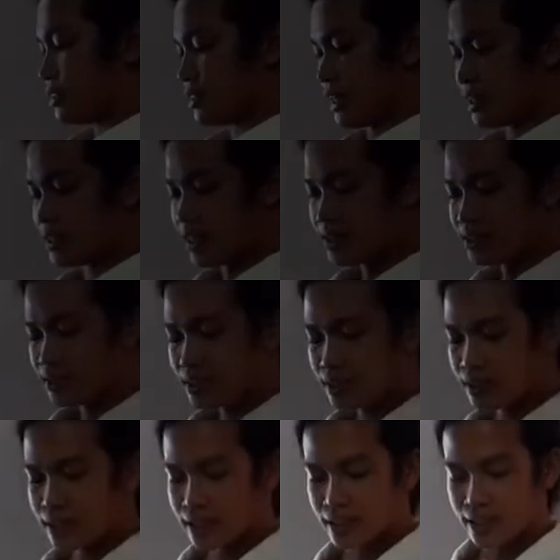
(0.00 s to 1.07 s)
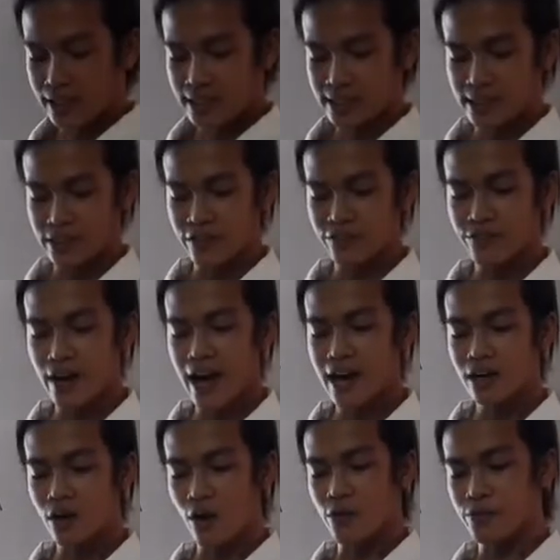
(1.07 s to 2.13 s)
The identity is the
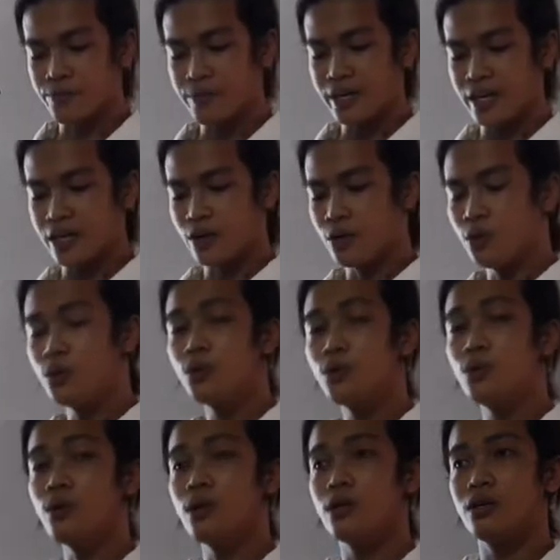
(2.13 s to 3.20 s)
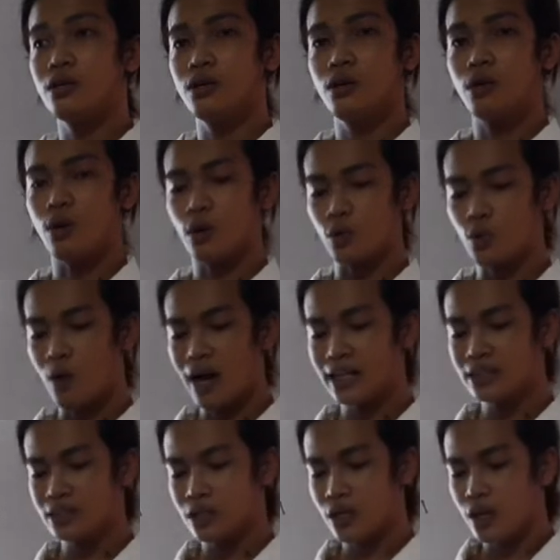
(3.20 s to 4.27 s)
fact of being who or
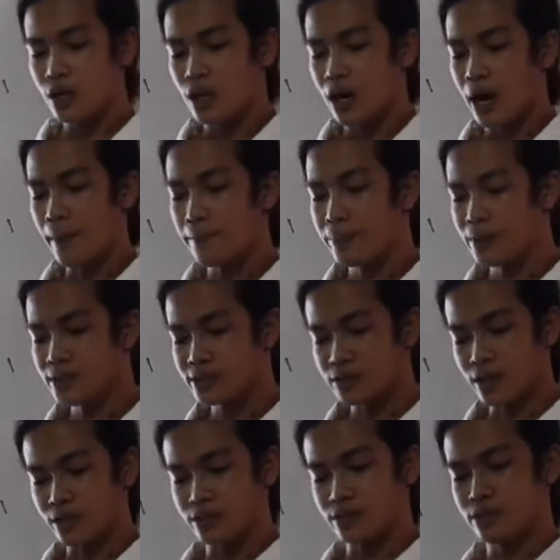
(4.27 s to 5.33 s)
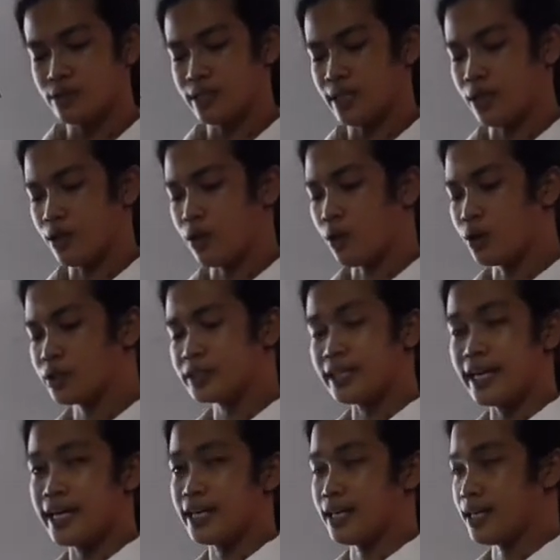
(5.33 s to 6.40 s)
what a person or
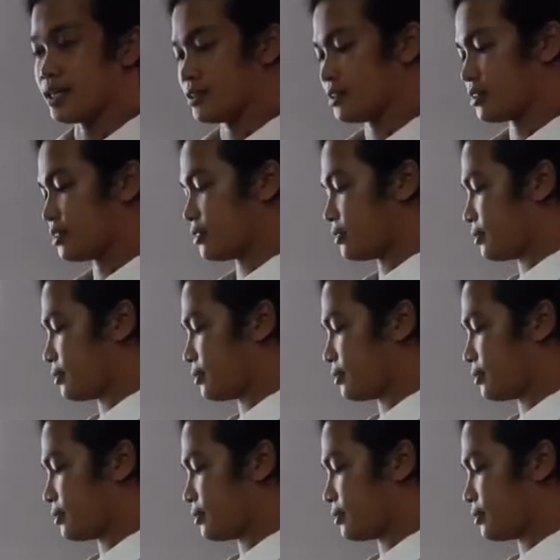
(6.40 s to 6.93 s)
thing is.